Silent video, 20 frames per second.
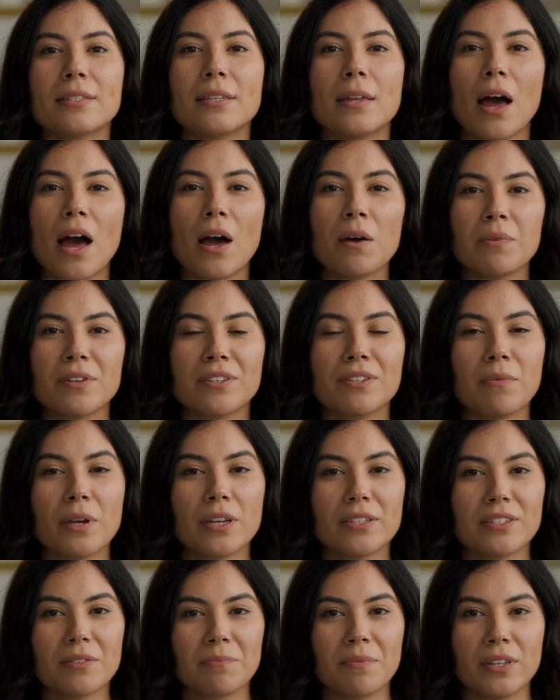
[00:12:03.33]
our
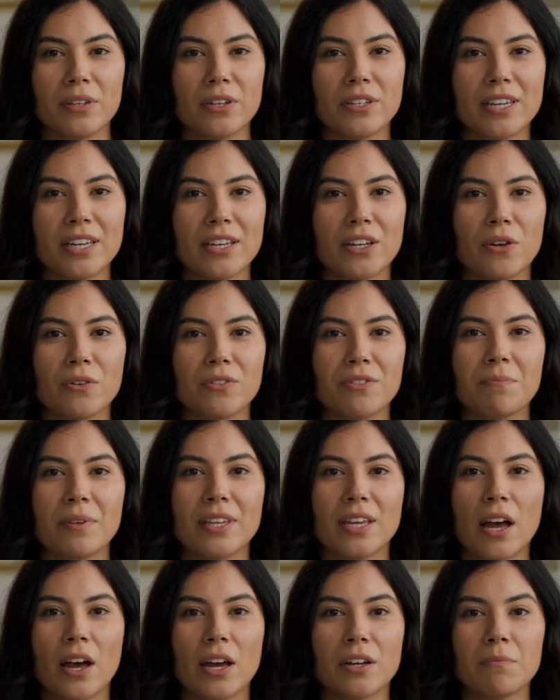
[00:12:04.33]
responsibility goes
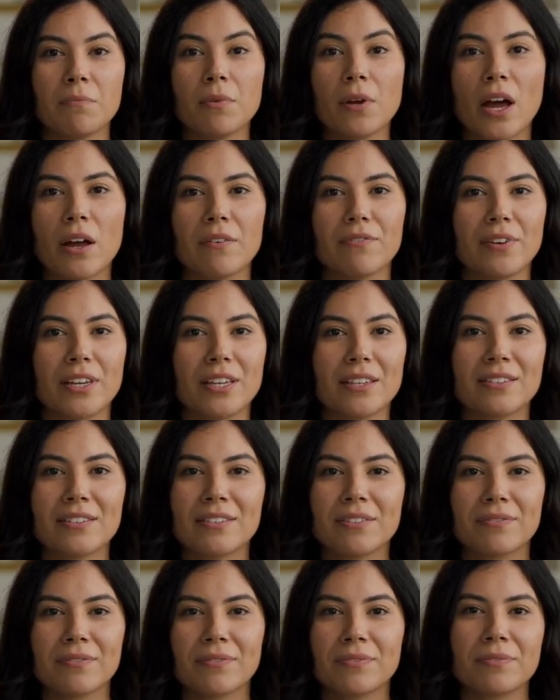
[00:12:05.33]
beyond
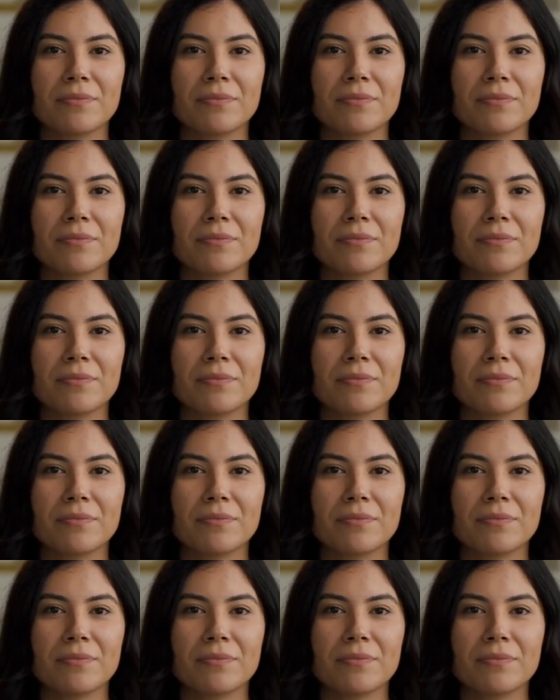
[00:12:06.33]
profits.